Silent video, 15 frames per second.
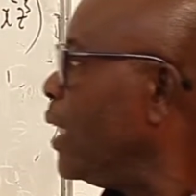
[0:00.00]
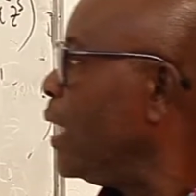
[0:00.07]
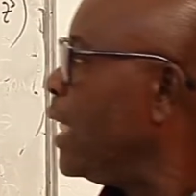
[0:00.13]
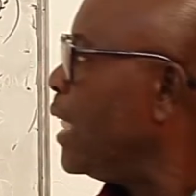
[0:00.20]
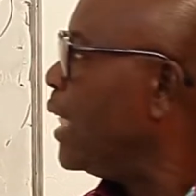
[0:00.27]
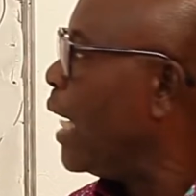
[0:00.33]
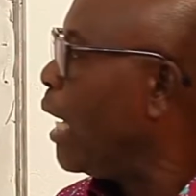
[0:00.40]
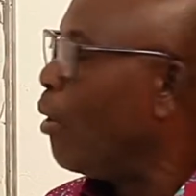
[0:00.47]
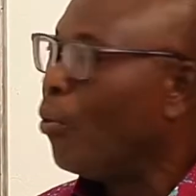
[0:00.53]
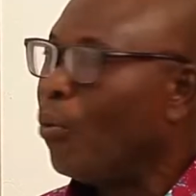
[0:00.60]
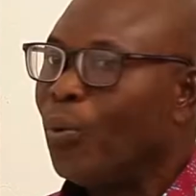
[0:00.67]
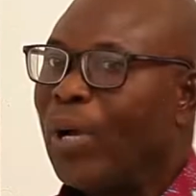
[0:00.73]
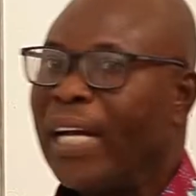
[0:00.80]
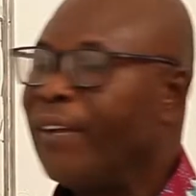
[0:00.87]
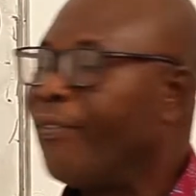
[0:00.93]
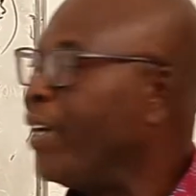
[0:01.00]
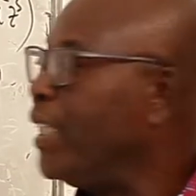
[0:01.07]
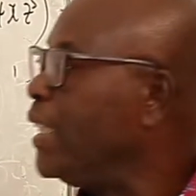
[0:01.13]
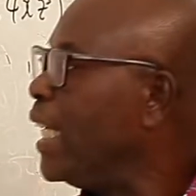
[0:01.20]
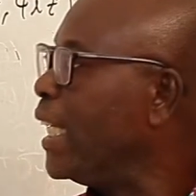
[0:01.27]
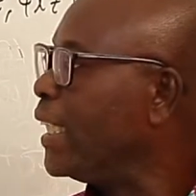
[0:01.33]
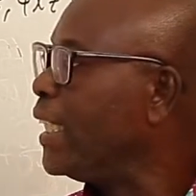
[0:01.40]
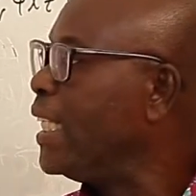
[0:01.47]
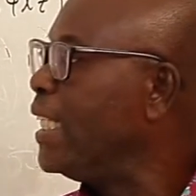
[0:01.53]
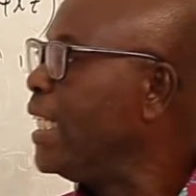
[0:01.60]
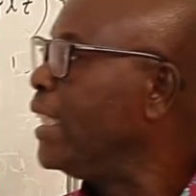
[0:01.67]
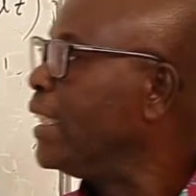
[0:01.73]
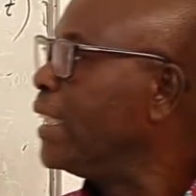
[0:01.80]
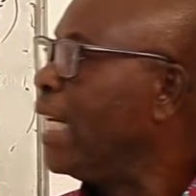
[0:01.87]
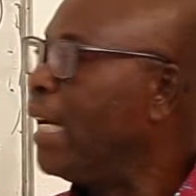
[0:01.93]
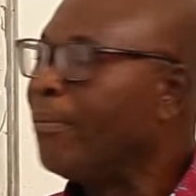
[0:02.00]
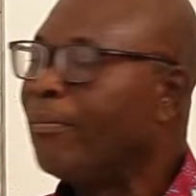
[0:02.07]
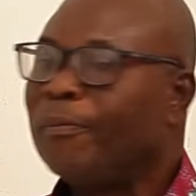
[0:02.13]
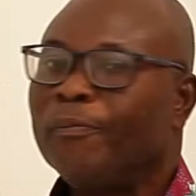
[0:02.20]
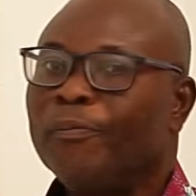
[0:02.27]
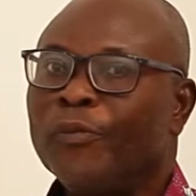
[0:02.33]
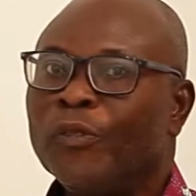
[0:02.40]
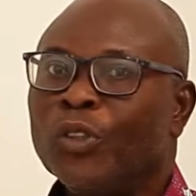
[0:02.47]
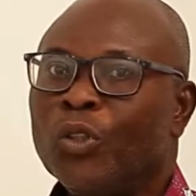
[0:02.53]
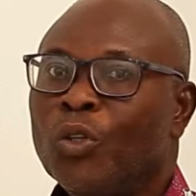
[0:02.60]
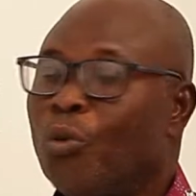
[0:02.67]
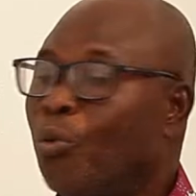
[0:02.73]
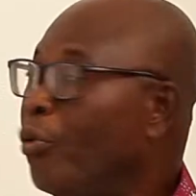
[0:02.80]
Now we are differentiating this term with